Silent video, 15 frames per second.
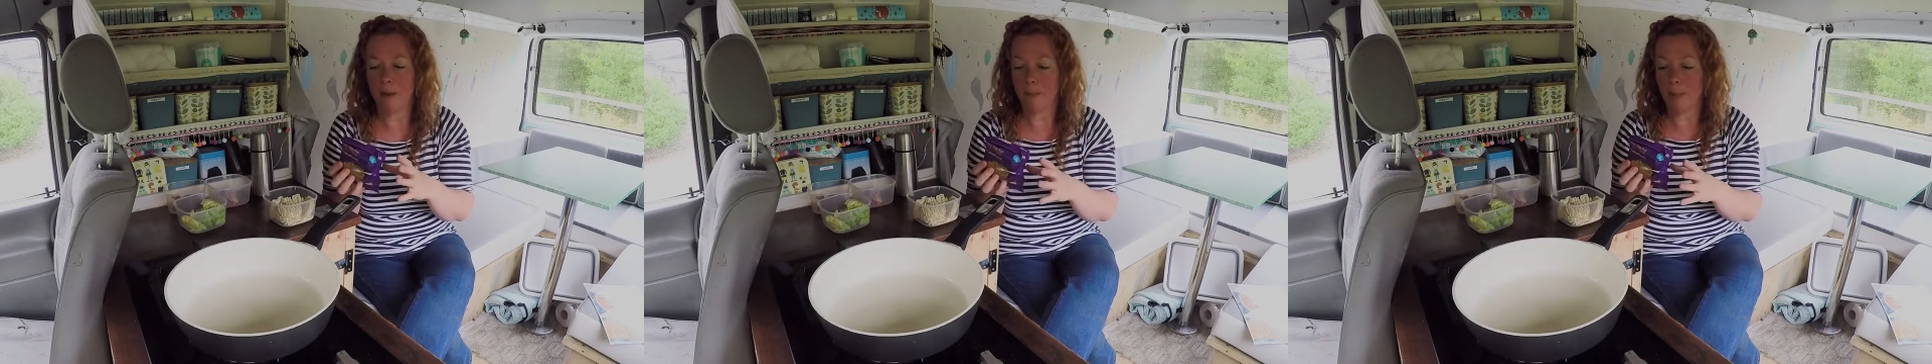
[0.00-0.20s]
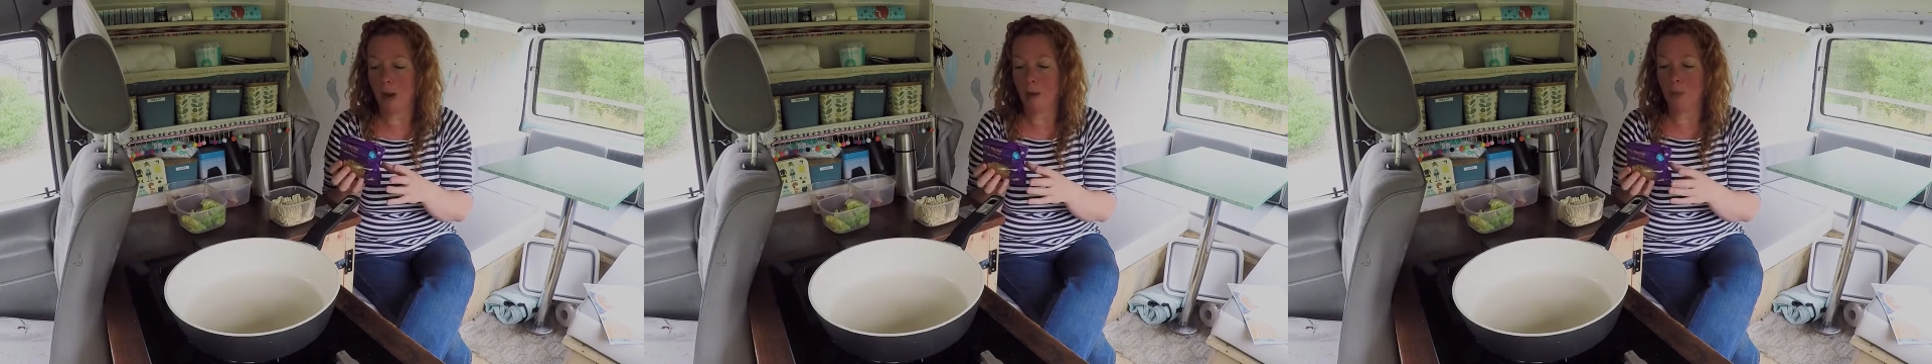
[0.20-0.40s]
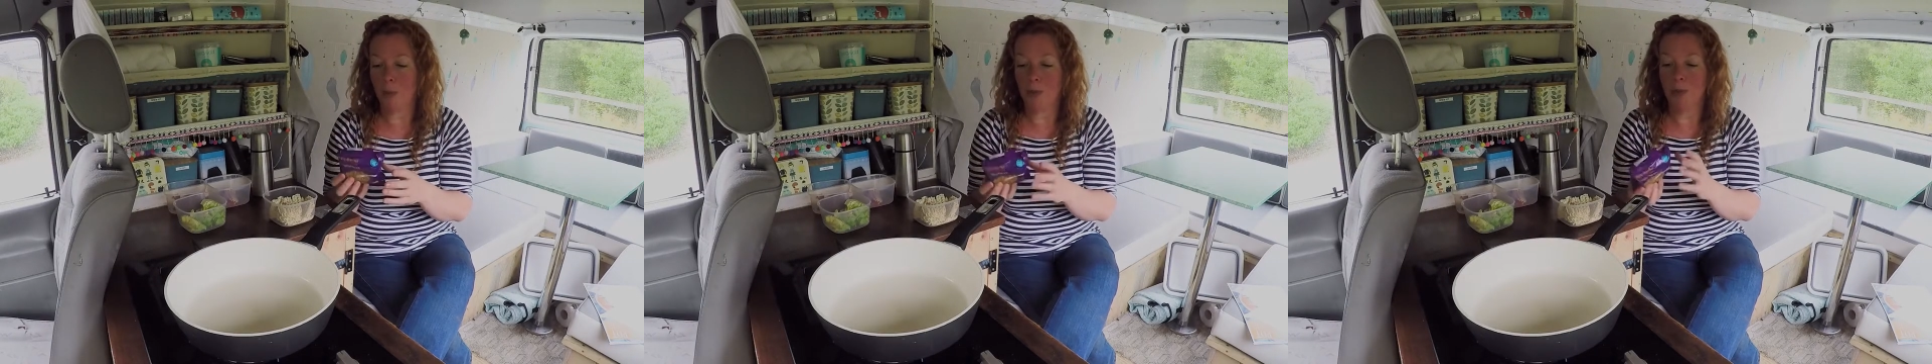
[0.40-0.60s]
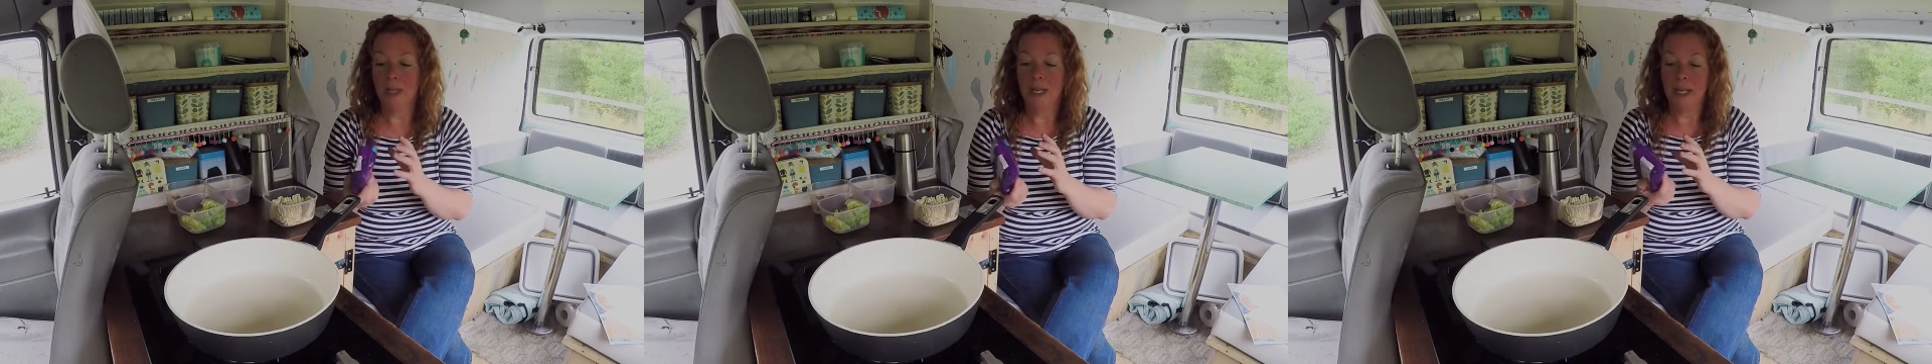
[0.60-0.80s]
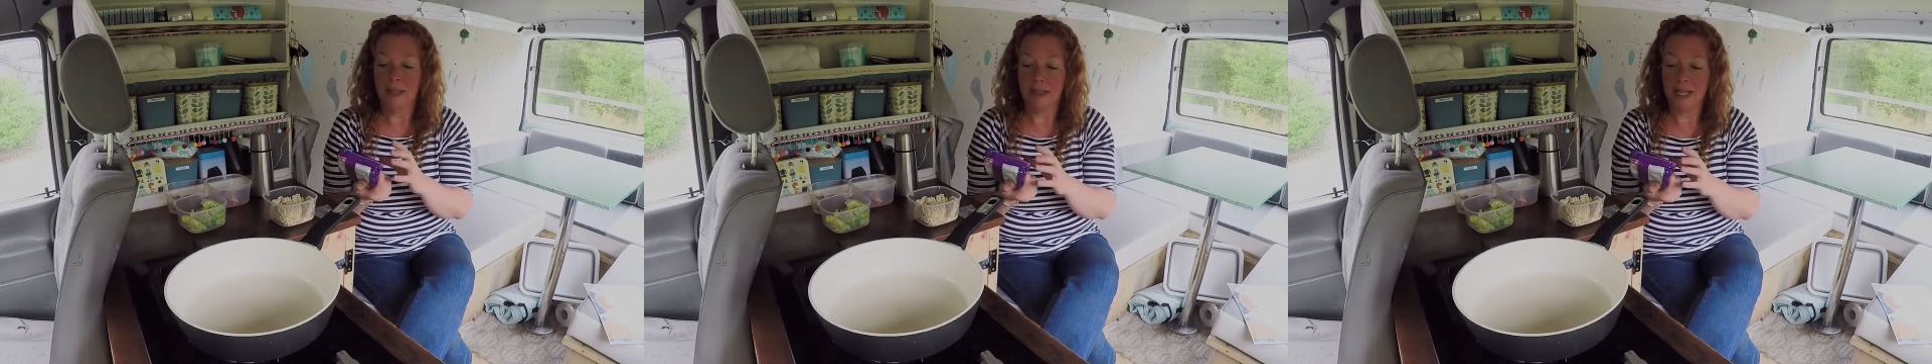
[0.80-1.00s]
palm oil.
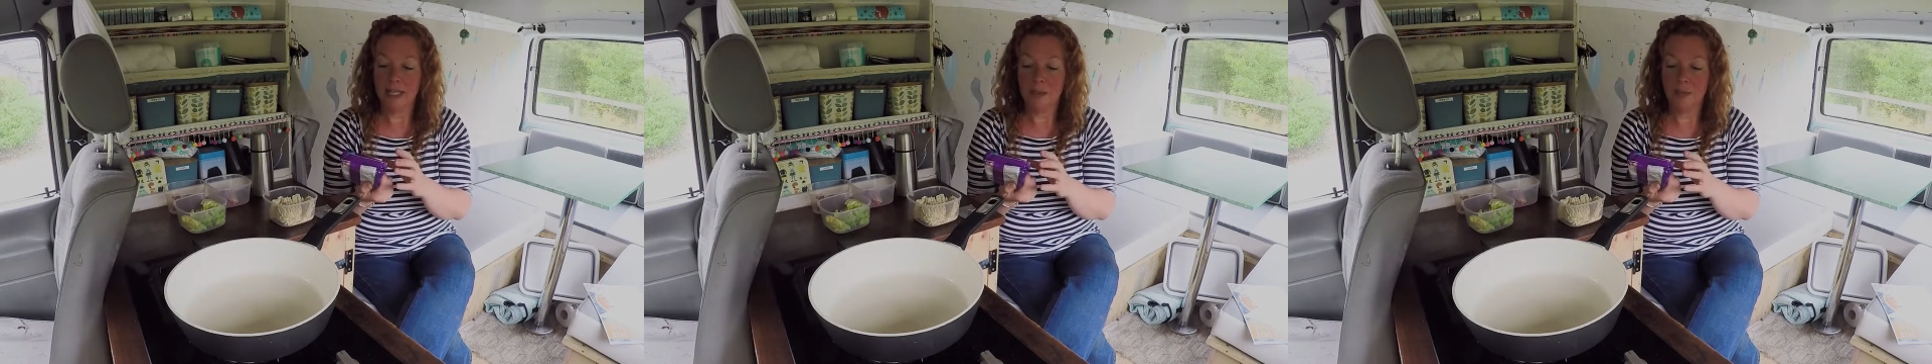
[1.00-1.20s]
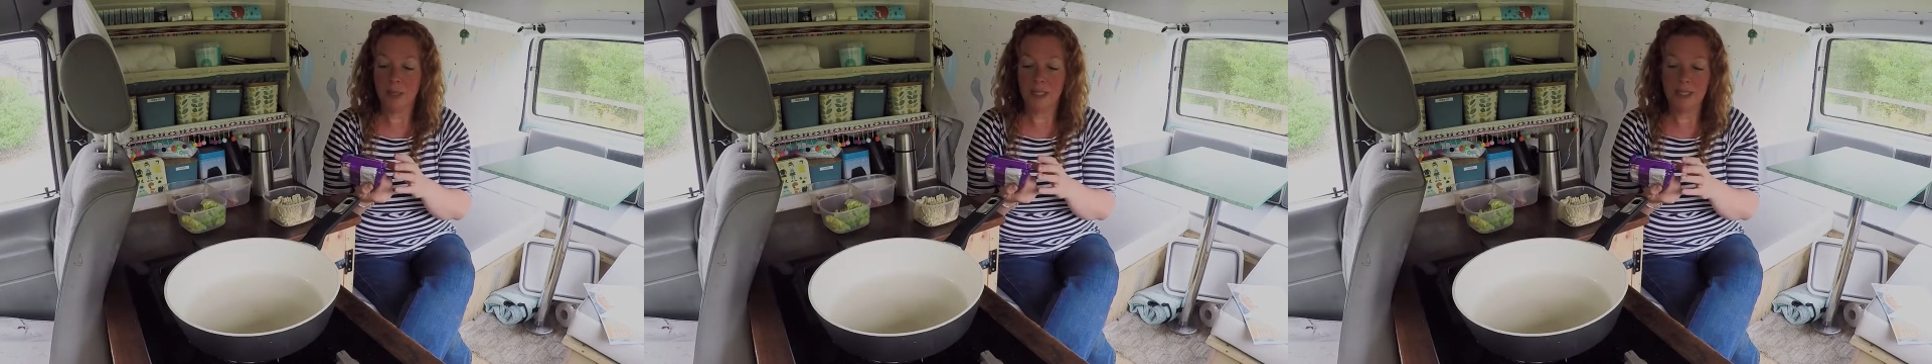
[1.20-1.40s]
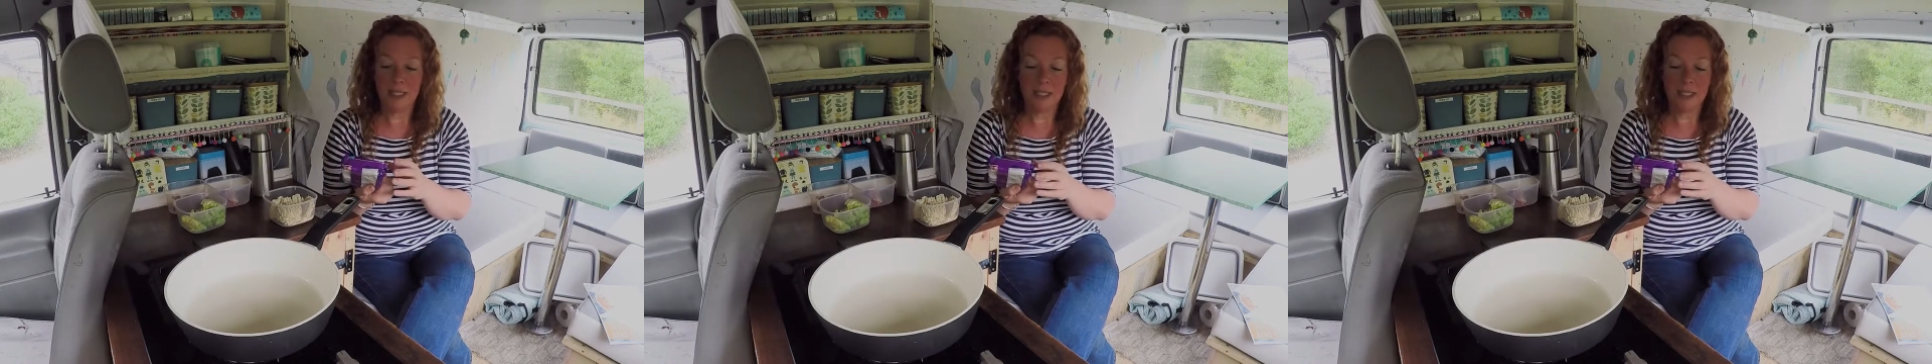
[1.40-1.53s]
These ones,